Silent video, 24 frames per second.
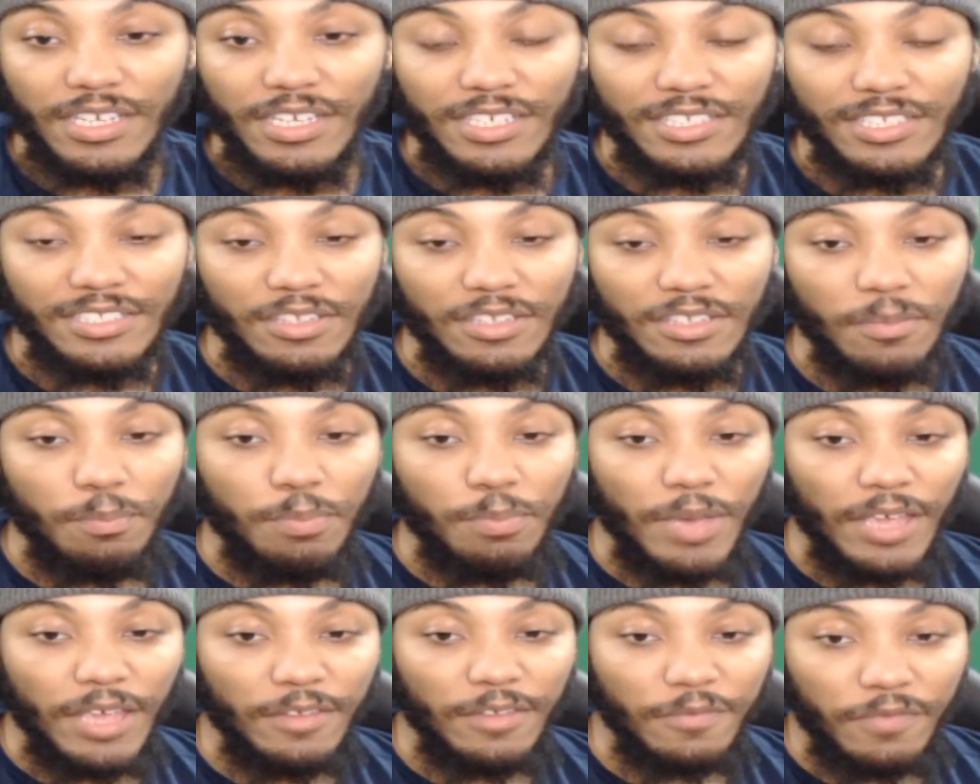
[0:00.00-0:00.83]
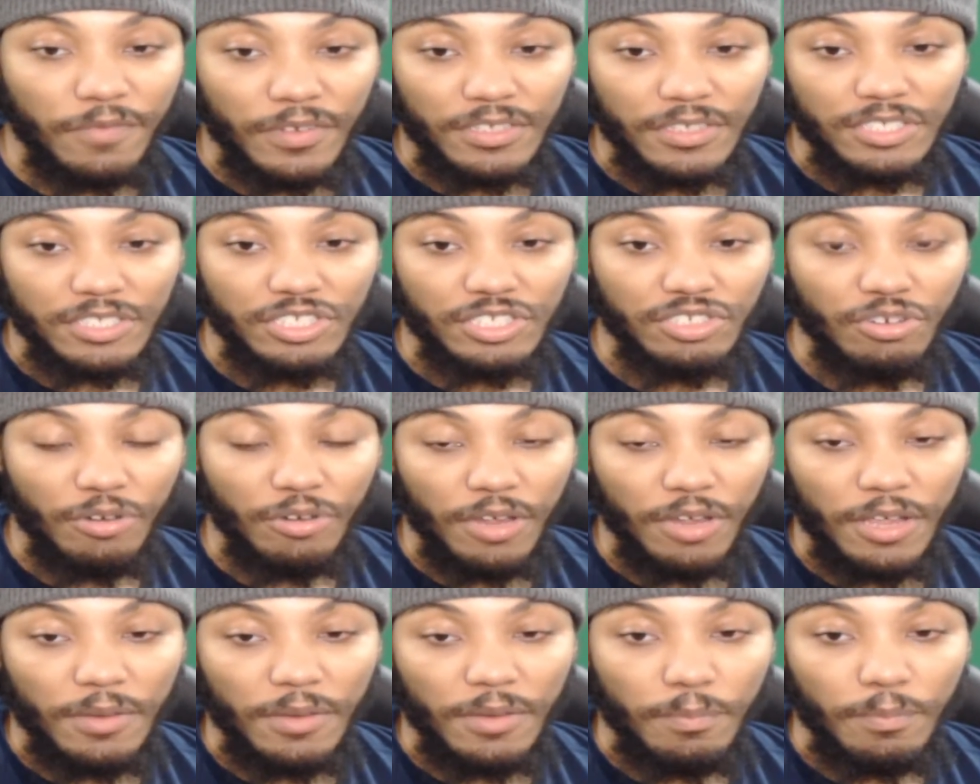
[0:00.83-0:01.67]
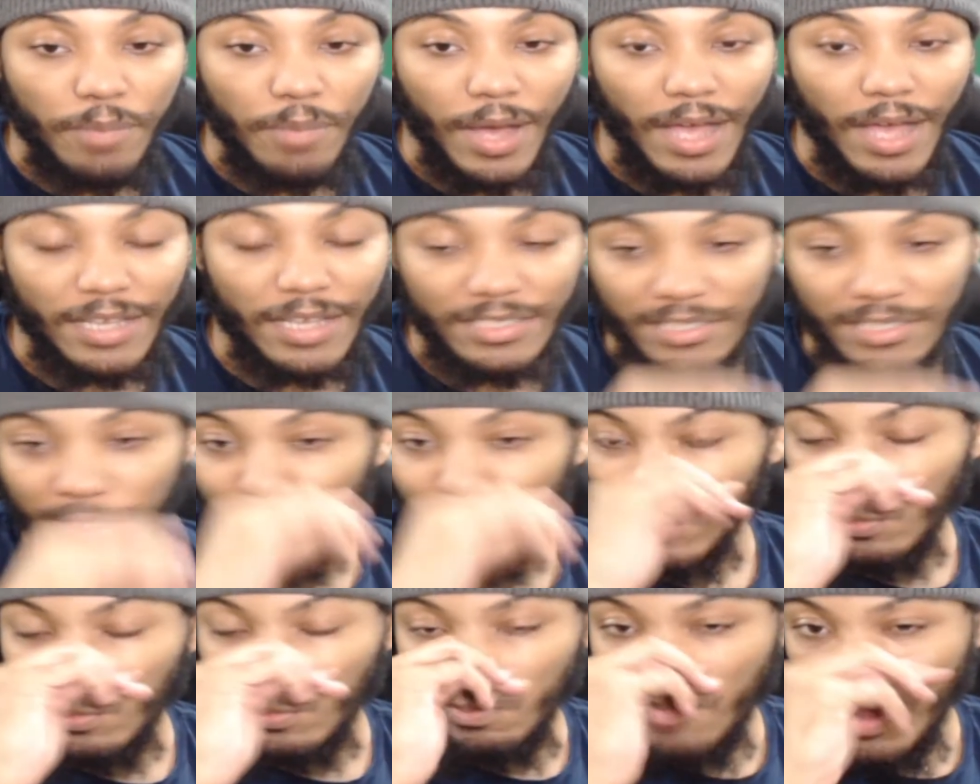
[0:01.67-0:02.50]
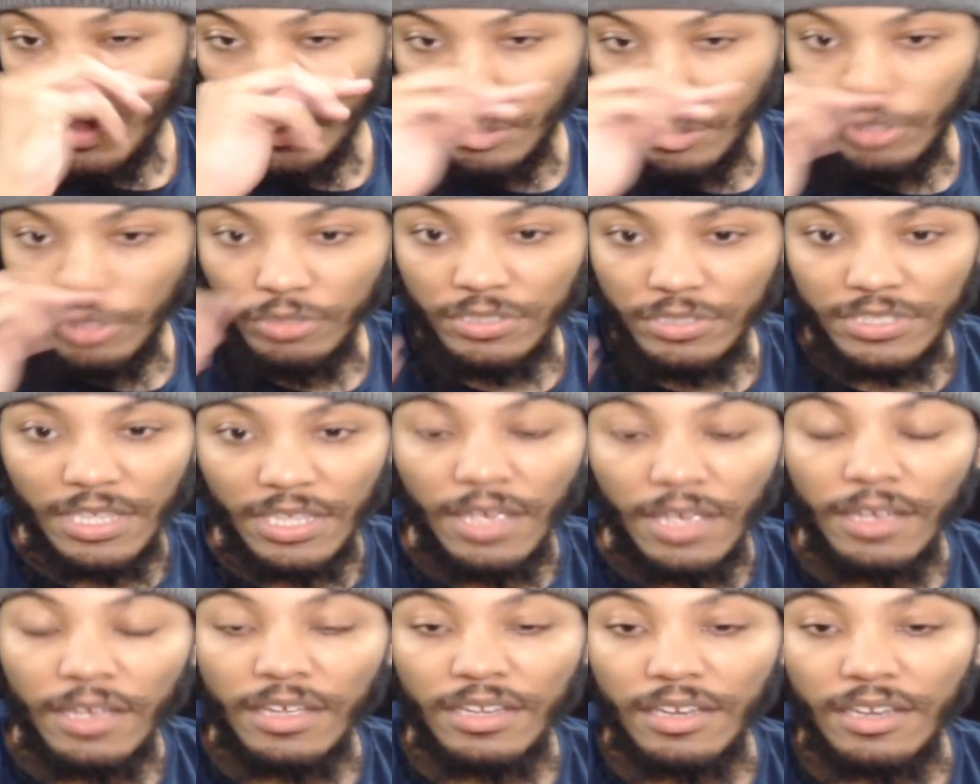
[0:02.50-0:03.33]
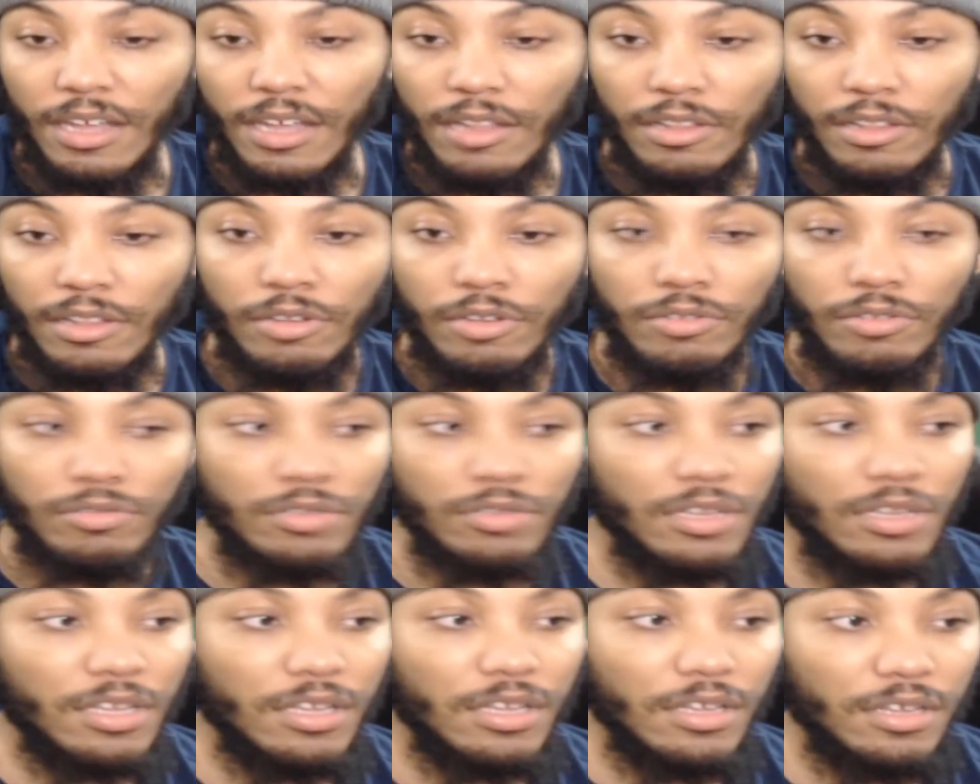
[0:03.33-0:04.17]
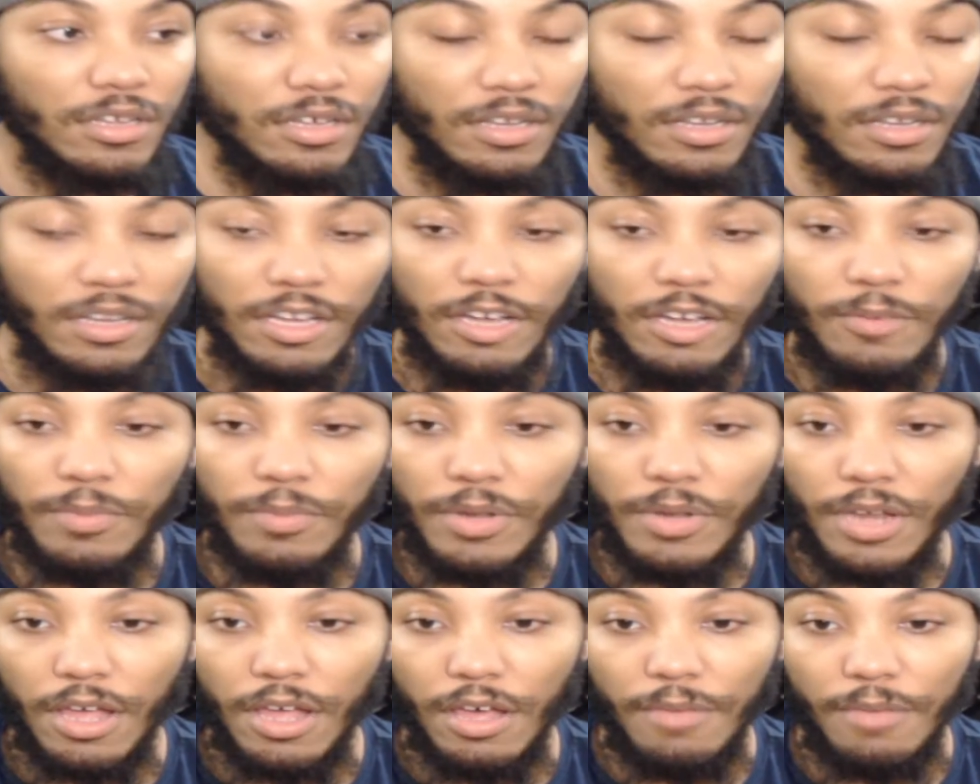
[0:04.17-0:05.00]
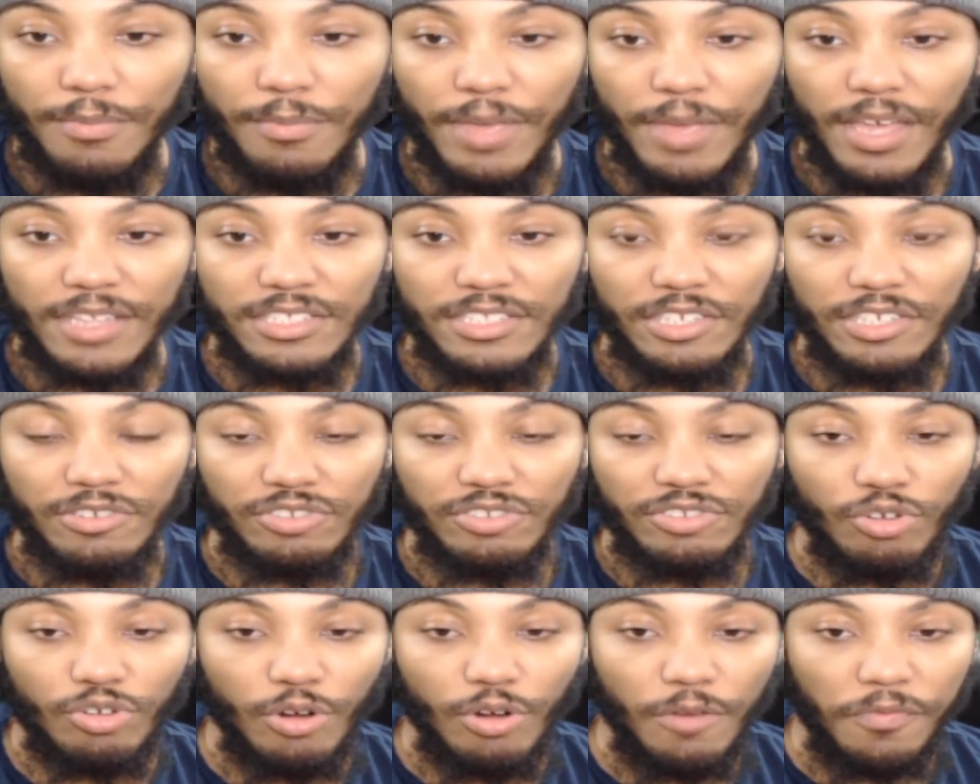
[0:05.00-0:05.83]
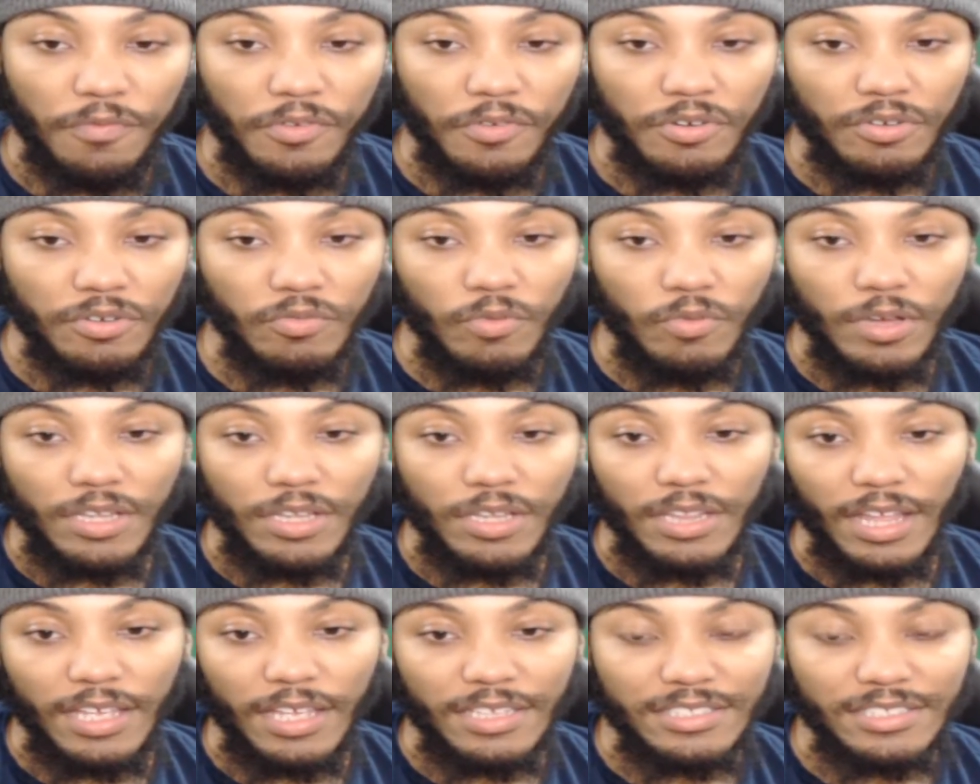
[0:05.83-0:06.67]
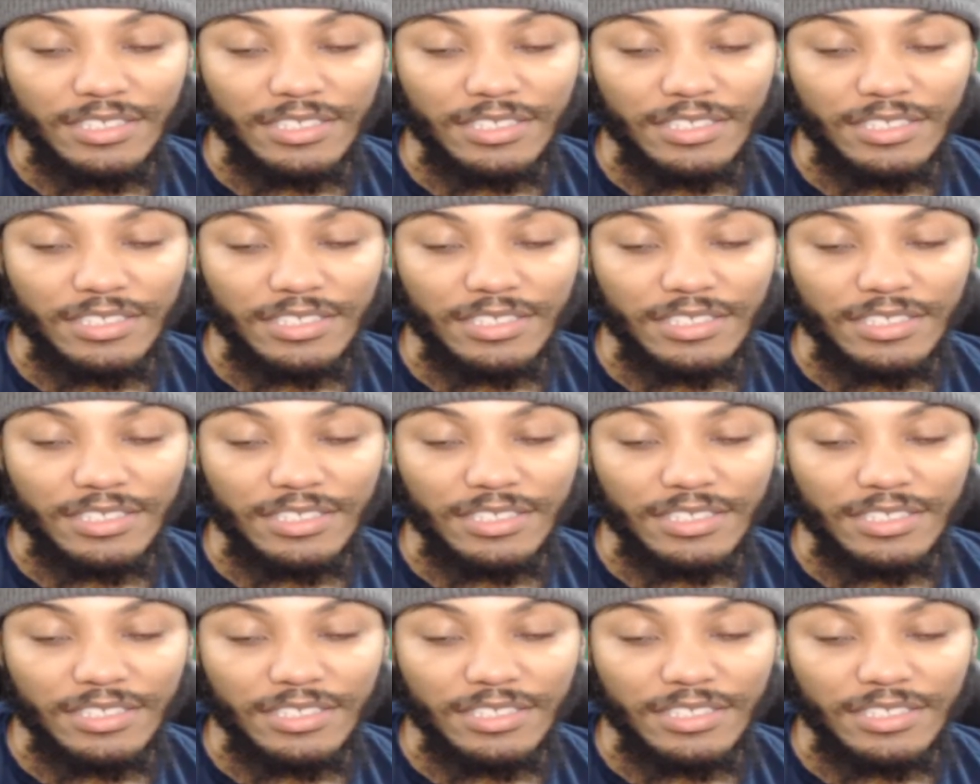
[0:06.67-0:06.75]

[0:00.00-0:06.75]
He's the best finisher in boxing. Maybe you could say a Canelo, but man, Terrence Crawford on what, like a